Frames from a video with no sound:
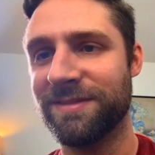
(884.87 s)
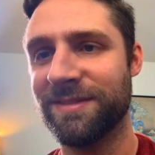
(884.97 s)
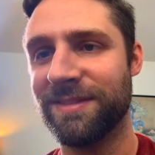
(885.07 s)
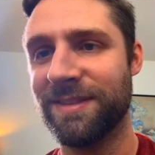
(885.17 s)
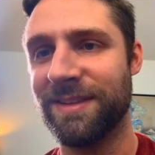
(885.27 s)

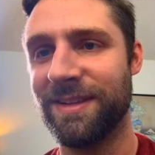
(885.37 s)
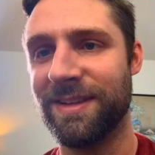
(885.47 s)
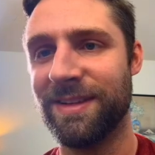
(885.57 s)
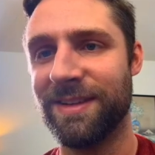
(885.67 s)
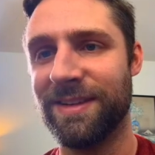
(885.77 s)

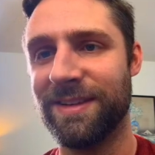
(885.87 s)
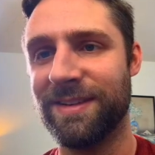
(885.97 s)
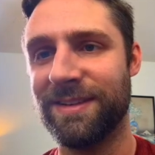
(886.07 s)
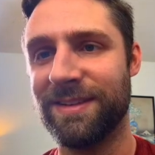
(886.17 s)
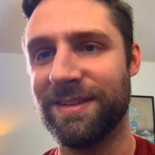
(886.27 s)

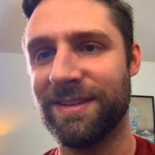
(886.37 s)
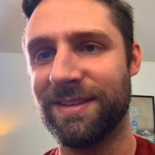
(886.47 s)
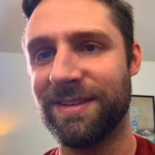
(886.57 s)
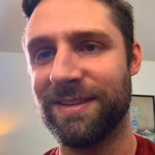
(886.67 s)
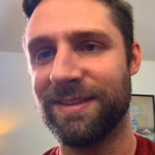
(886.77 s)
[no speech]